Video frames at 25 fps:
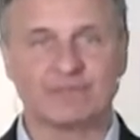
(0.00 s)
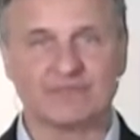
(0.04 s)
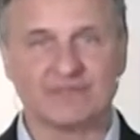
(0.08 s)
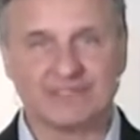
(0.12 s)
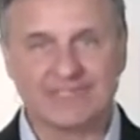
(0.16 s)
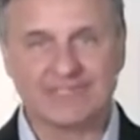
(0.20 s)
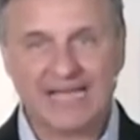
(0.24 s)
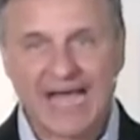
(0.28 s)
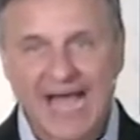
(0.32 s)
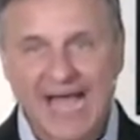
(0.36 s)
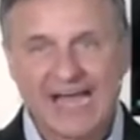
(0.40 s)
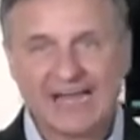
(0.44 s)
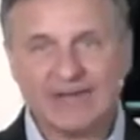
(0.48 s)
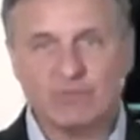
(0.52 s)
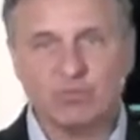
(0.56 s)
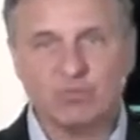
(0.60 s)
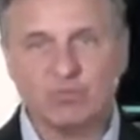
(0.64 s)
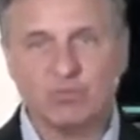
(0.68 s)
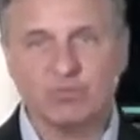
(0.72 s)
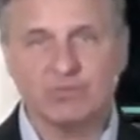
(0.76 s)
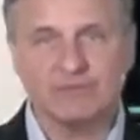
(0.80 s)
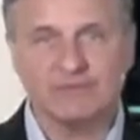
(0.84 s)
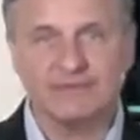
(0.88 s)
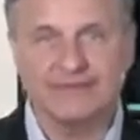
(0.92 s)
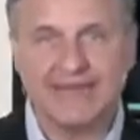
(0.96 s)
God
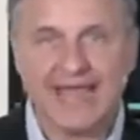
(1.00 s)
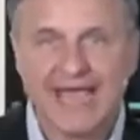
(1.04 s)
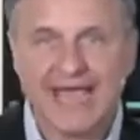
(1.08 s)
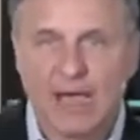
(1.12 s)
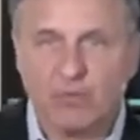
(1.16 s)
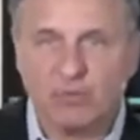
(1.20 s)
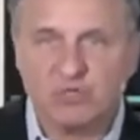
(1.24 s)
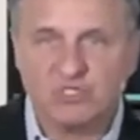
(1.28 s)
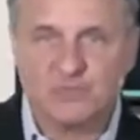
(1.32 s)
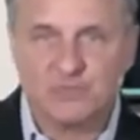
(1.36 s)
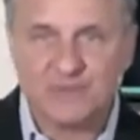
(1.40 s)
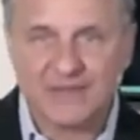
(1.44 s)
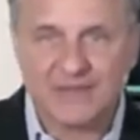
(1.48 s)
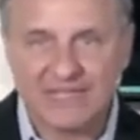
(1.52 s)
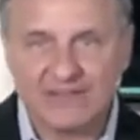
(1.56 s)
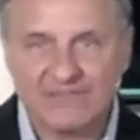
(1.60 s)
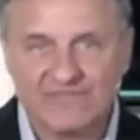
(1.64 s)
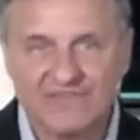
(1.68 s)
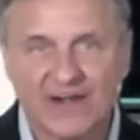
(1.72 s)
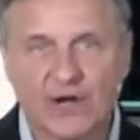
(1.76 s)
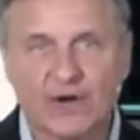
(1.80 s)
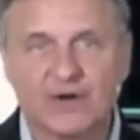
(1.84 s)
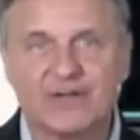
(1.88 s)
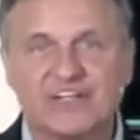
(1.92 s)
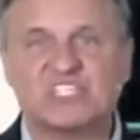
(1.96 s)
now is being
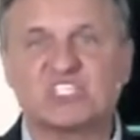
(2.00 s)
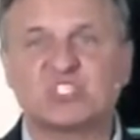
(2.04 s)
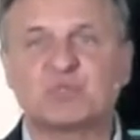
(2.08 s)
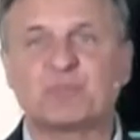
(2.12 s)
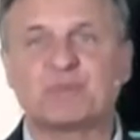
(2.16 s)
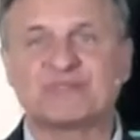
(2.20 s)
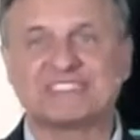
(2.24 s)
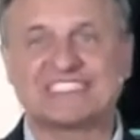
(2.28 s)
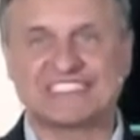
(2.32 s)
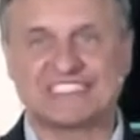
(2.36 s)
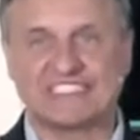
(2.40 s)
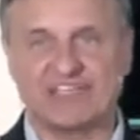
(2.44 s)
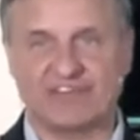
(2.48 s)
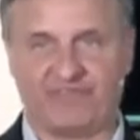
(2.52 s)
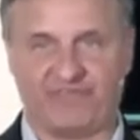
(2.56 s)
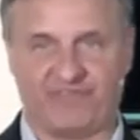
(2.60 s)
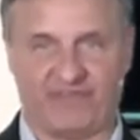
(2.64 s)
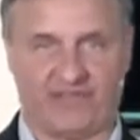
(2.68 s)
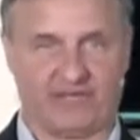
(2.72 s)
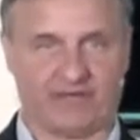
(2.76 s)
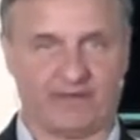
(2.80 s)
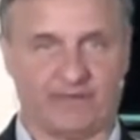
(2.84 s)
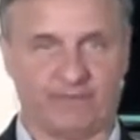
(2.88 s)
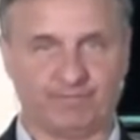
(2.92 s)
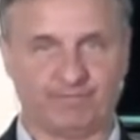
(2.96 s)
very
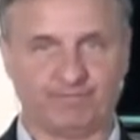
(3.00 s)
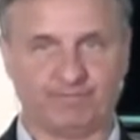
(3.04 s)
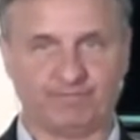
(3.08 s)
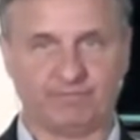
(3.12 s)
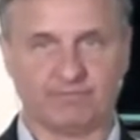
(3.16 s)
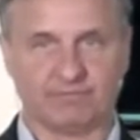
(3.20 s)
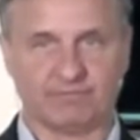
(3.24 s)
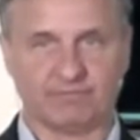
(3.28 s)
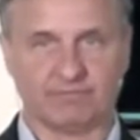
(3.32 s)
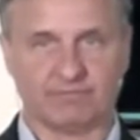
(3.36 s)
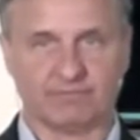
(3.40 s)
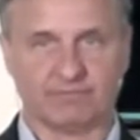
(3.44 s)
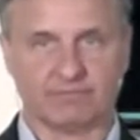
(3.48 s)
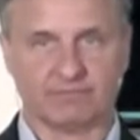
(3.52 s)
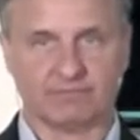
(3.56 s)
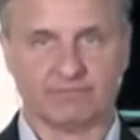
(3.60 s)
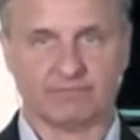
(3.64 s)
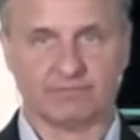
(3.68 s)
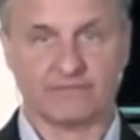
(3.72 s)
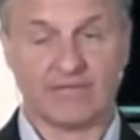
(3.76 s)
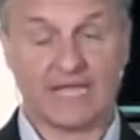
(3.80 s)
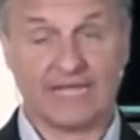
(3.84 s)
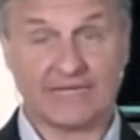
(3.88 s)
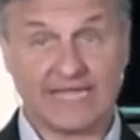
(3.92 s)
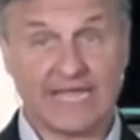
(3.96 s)
specific.
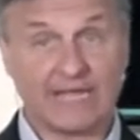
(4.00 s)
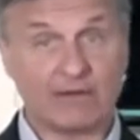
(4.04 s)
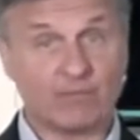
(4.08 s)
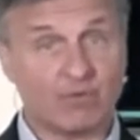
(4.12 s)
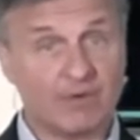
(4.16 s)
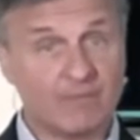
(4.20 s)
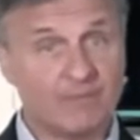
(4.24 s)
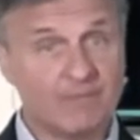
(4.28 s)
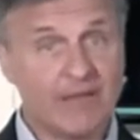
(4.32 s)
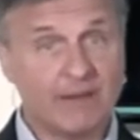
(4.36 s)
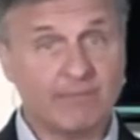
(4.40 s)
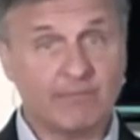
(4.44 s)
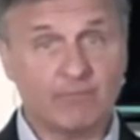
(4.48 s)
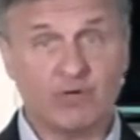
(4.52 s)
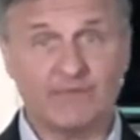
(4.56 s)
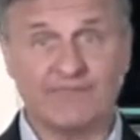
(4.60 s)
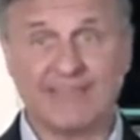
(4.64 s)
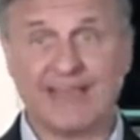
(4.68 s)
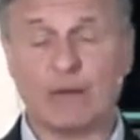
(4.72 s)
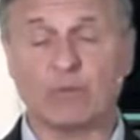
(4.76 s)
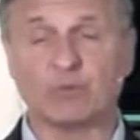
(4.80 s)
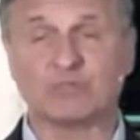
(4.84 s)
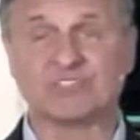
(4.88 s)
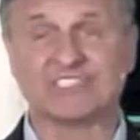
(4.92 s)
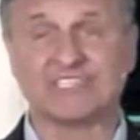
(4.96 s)
Again, remember
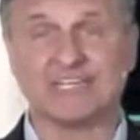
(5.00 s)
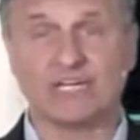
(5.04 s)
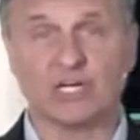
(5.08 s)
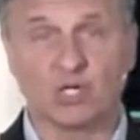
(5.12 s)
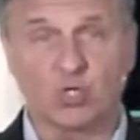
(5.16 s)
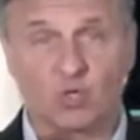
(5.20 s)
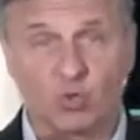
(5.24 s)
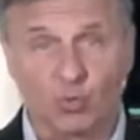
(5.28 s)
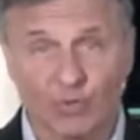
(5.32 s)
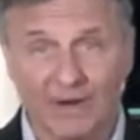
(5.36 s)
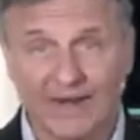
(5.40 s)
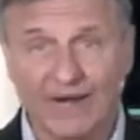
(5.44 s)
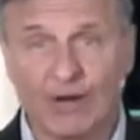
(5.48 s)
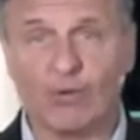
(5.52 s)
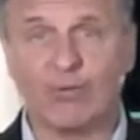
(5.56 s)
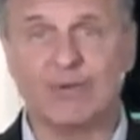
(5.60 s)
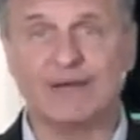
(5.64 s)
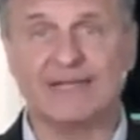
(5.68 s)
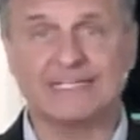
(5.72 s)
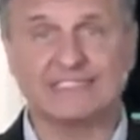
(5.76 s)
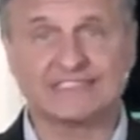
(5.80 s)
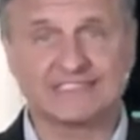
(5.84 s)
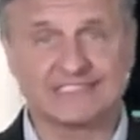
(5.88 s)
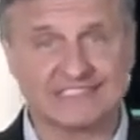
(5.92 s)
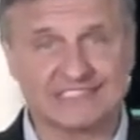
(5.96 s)
that was an
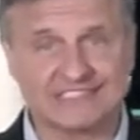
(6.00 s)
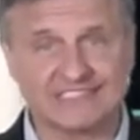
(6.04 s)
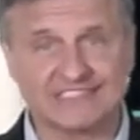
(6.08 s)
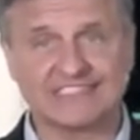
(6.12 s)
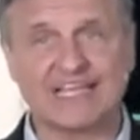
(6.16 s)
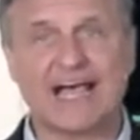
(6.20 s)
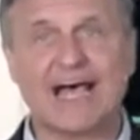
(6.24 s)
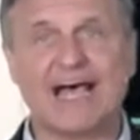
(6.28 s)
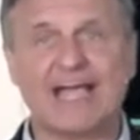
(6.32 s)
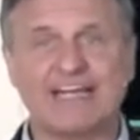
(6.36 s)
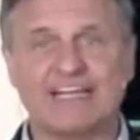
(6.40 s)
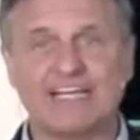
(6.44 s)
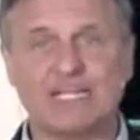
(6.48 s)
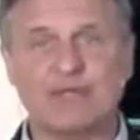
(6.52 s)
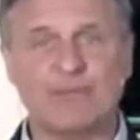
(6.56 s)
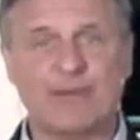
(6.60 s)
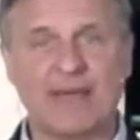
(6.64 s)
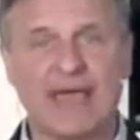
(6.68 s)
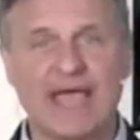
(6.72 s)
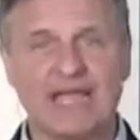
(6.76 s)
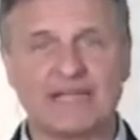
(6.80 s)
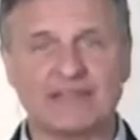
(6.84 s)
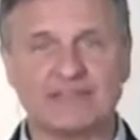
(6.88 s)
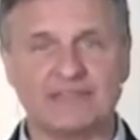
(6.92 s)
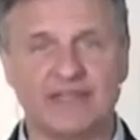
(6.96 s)
agrarian society
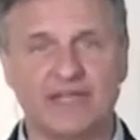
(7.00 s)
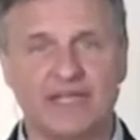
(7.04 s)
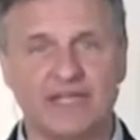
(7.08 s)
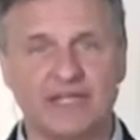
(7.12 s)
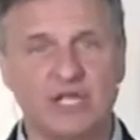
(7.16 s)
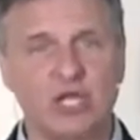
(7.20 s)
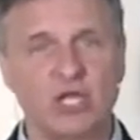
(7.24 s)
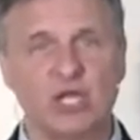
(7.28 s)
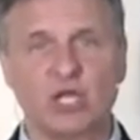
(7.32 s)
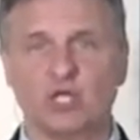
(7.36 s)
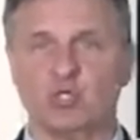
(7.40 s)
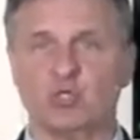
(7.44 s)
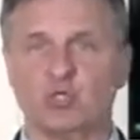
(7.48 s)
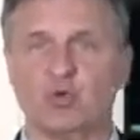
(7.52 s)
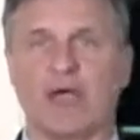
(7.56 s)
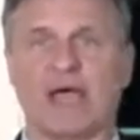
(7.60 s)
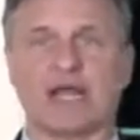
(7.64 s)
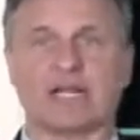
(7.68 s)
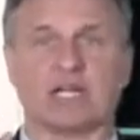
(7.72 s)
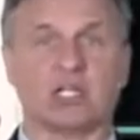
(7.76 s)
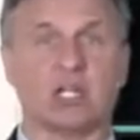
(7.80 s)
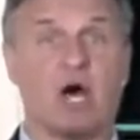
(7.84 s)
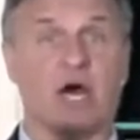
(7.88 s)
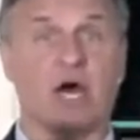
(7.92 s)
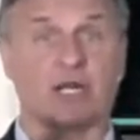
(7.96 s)
back then. You had
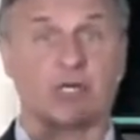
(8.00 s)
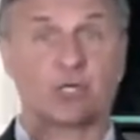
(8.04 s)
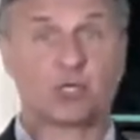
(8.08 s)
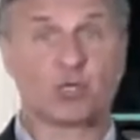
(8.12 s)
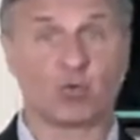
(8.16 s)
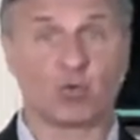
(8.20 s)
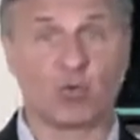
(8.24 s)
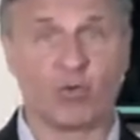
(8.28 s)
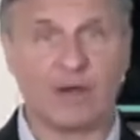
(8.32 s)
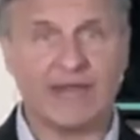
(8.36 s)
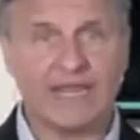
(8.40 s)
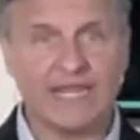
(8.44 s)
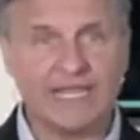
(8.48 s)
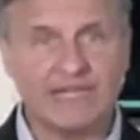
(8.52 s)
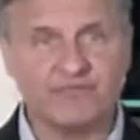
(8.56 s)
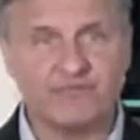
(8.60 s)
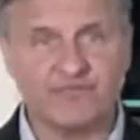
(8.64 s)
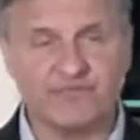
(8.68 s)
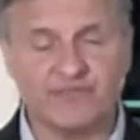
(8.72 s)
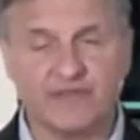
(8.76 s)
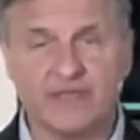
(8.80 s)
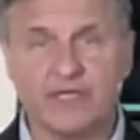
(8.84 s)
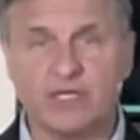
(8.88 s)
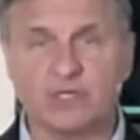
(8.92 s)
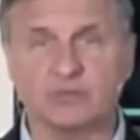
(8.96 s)
a lot of grain
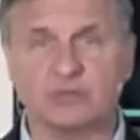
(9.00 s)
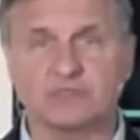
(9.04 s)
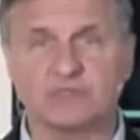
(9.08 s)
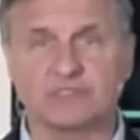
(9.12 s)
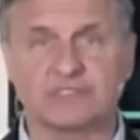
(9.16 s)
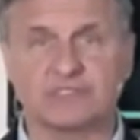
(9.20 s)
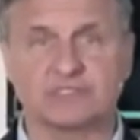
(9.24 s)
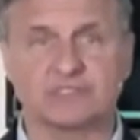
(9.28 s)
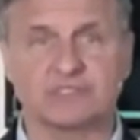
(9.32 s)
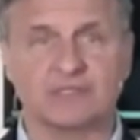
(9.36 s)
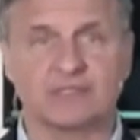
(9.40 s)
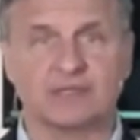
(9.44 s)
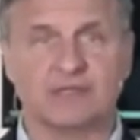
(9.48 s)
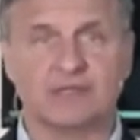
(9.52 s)
fields.